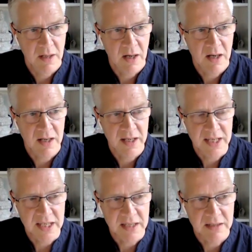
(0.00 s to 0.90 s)

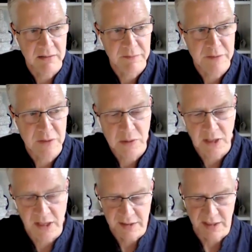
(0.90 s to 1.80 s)
I feel
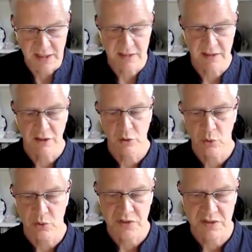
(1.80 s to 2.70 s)
like the
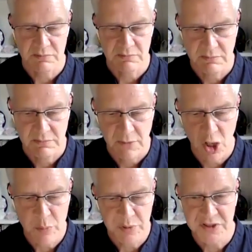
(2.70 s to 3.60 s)
course
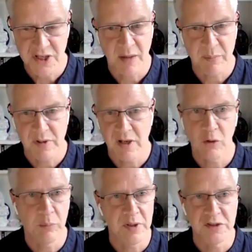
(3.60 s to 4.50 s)
opened up a
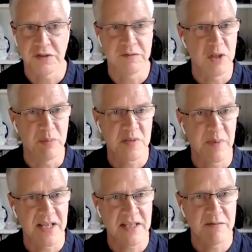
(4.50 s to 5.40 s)
whole bunch of new
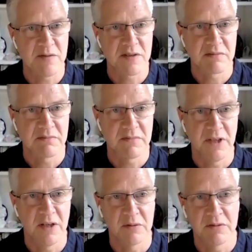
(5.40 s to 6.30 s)
perspectives,
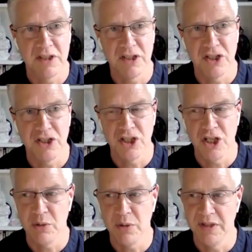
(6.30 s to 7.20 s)
you know,
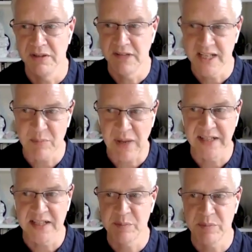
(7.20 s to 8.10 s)
new and
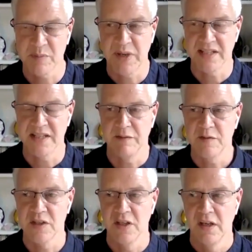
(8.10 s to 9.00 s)
expanded perspectives.